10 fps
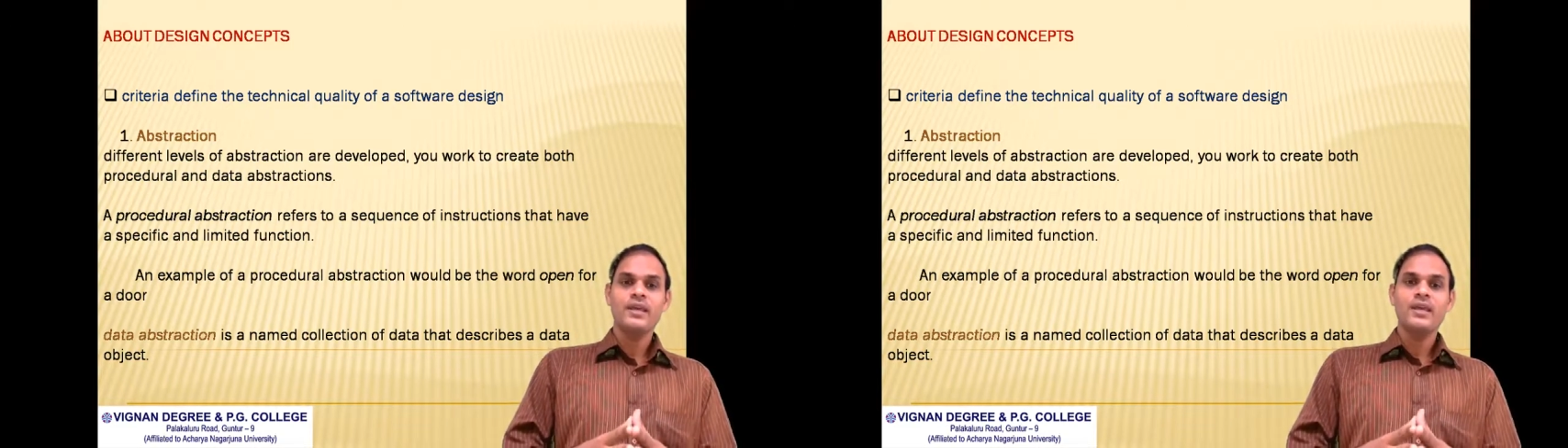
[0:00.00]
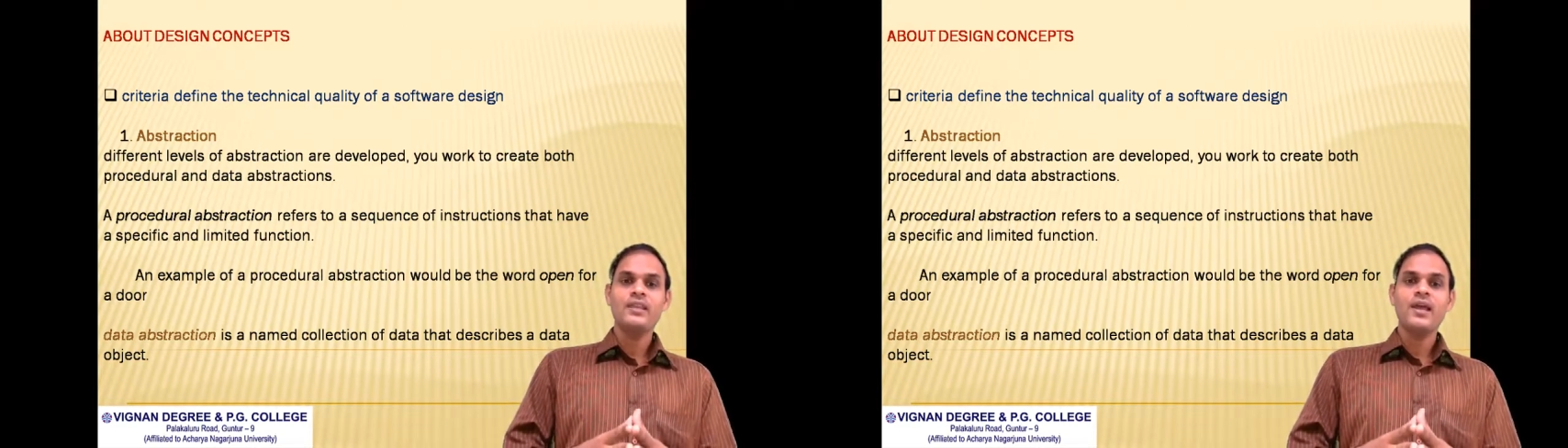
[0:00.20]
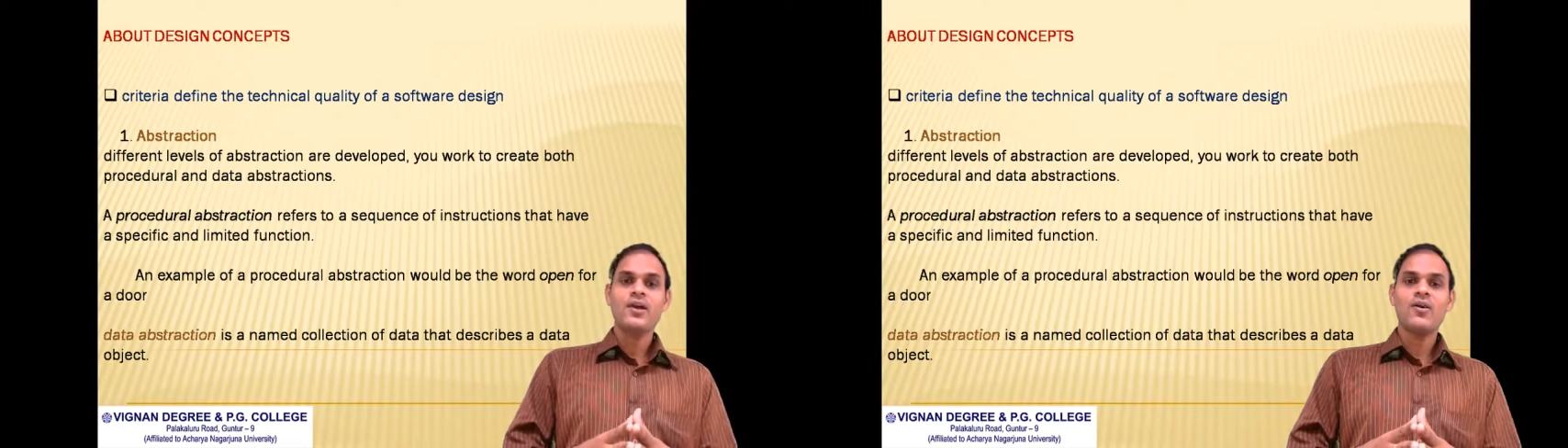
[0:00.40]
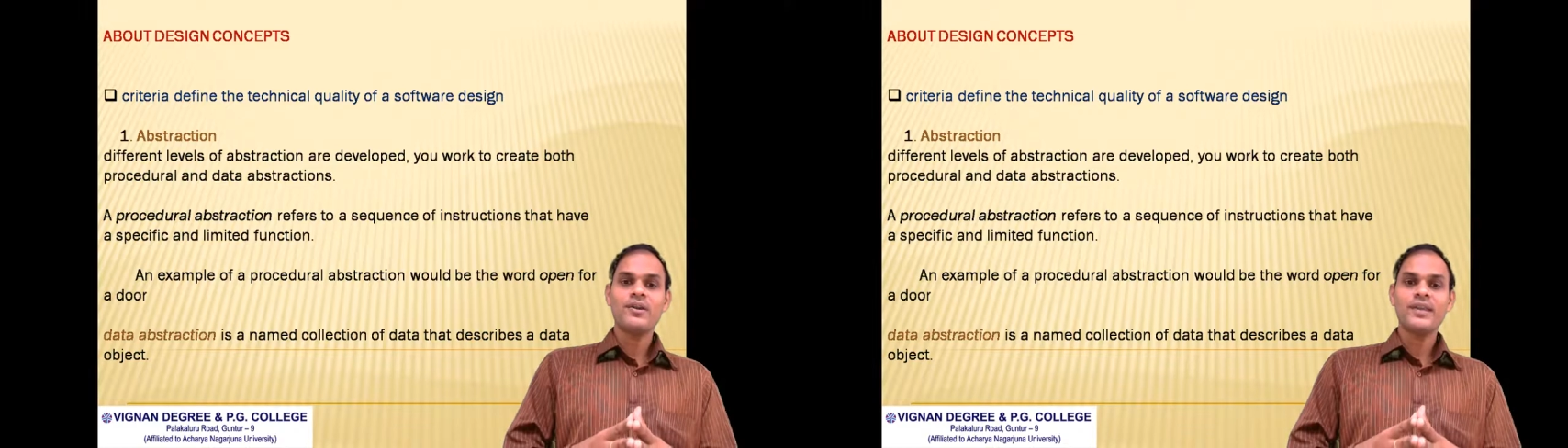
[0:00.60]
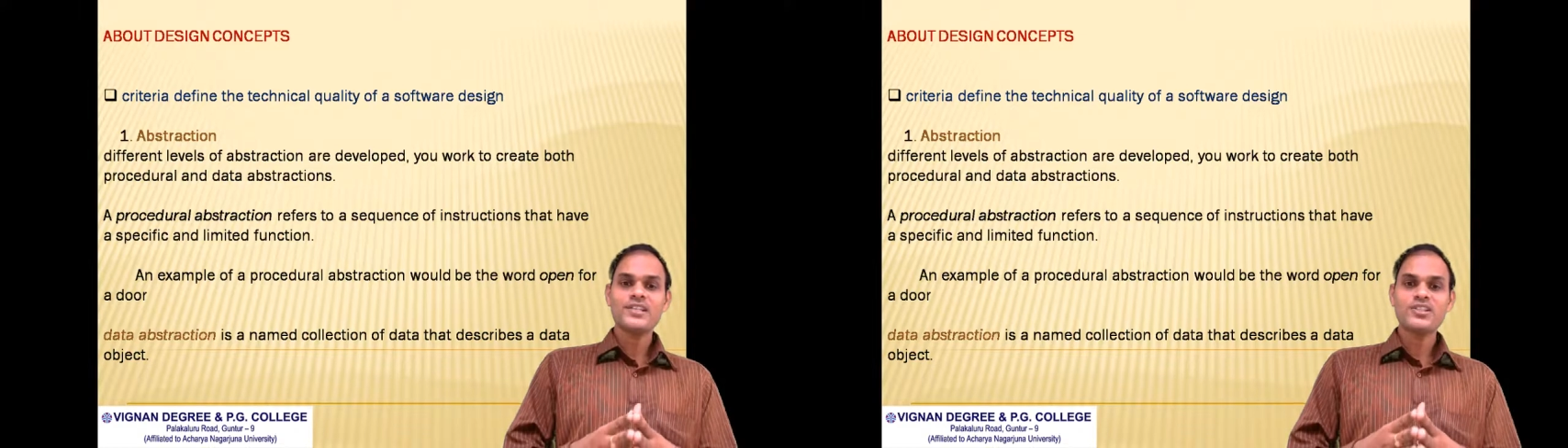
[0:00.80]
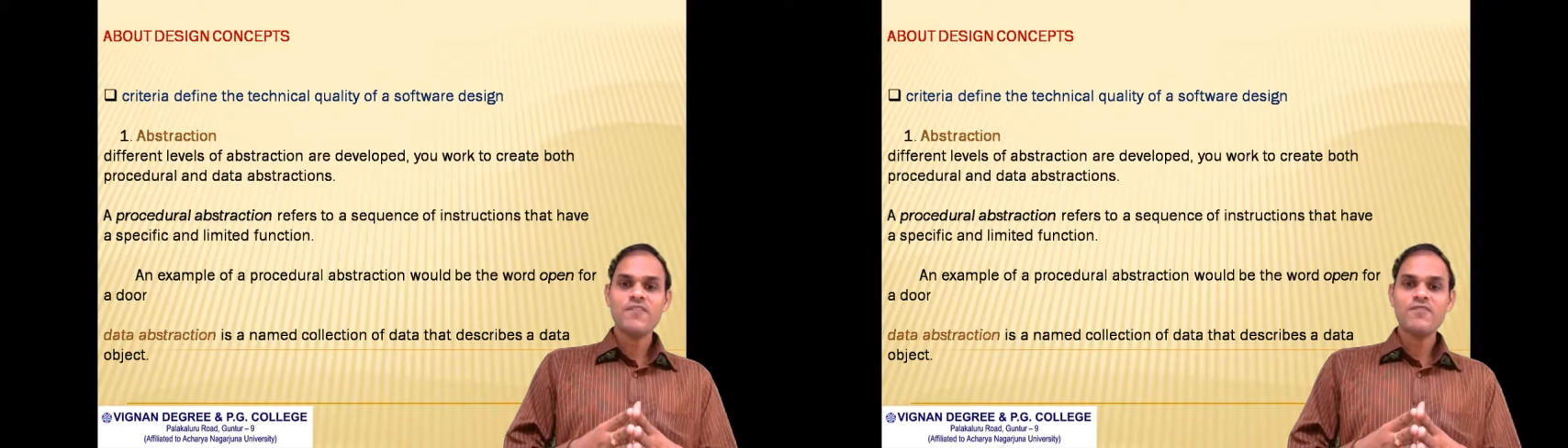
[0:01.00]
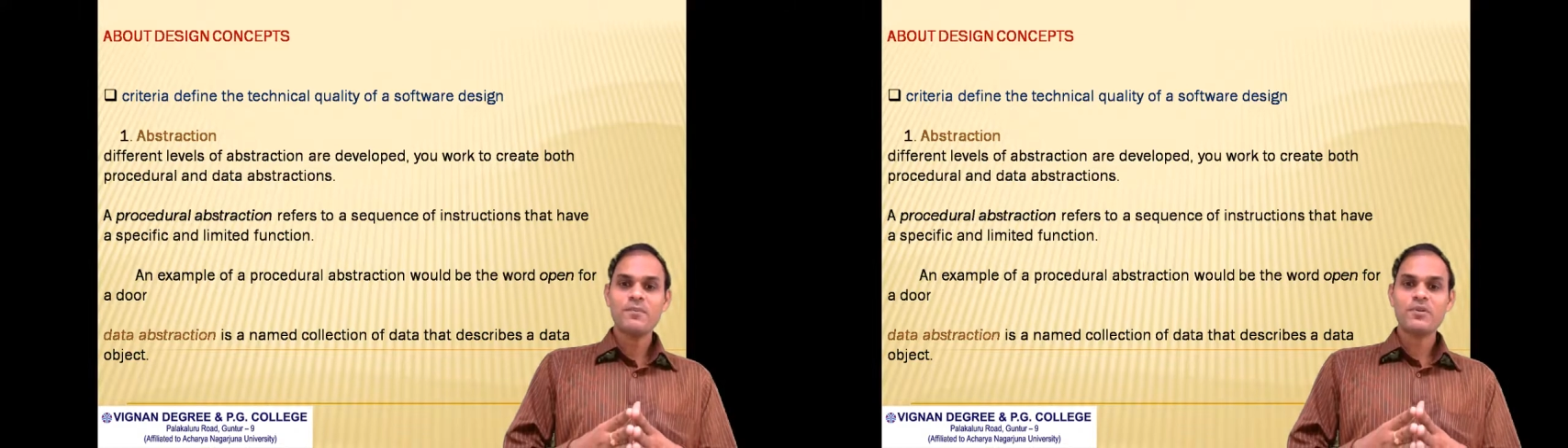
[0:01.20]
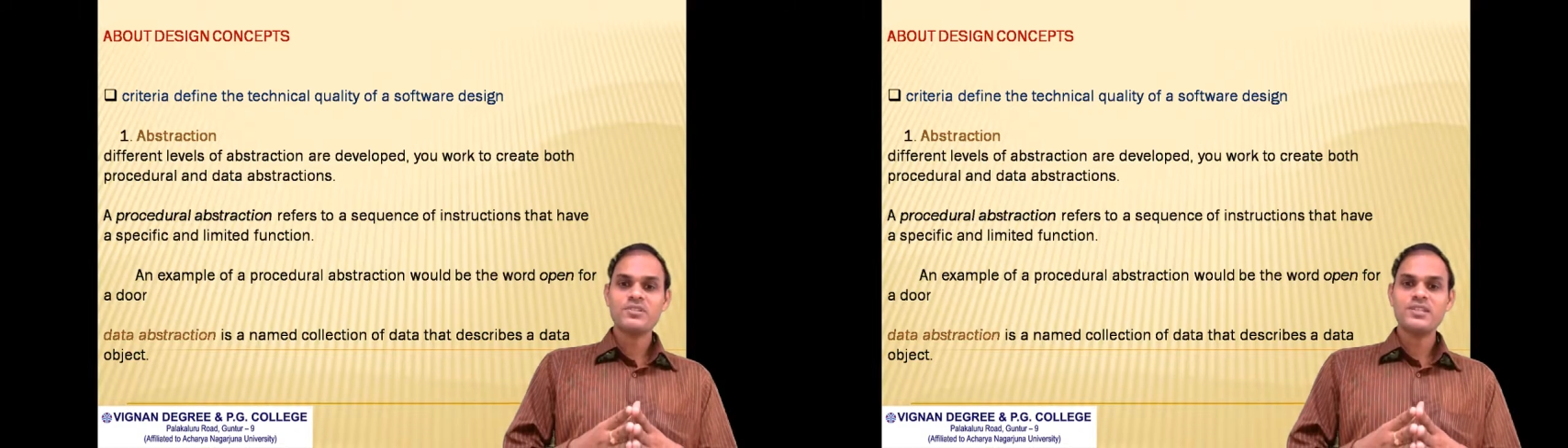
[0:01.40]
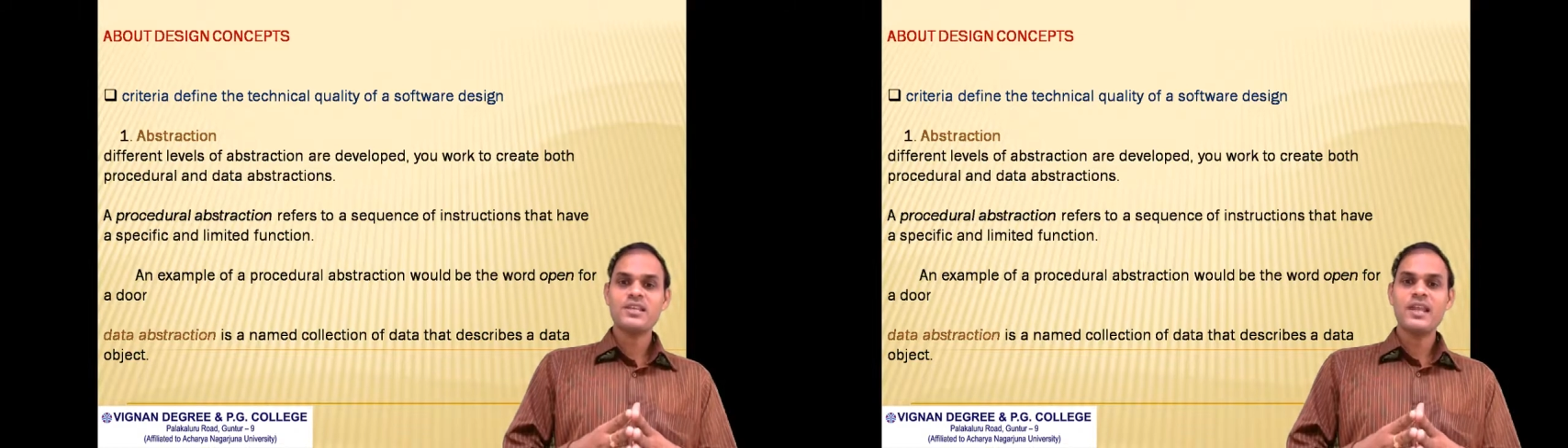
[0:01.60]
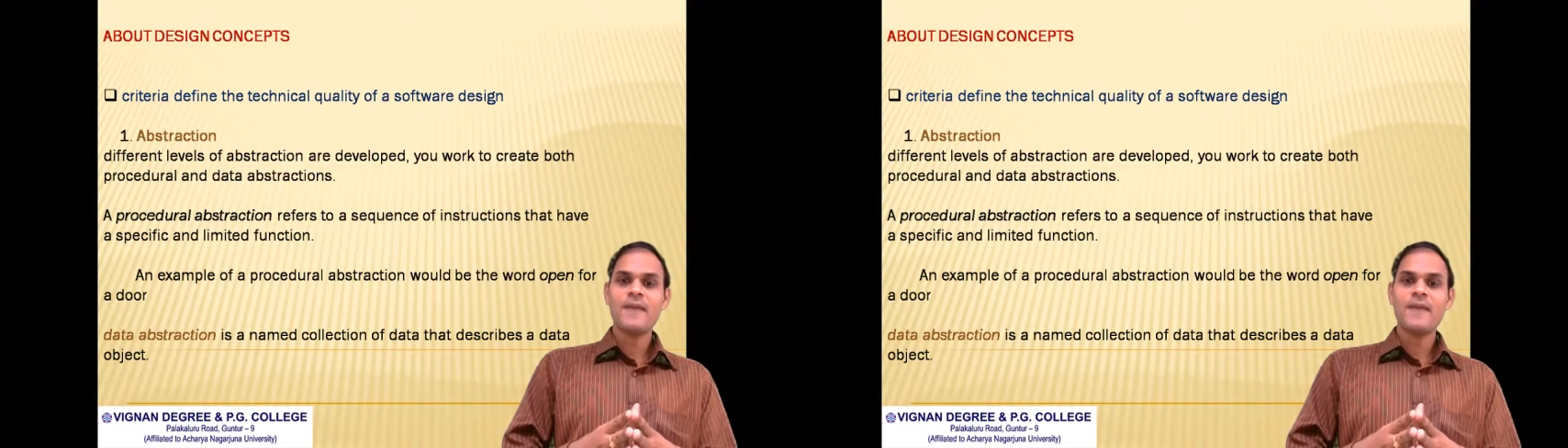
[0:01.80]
In the context of the procedure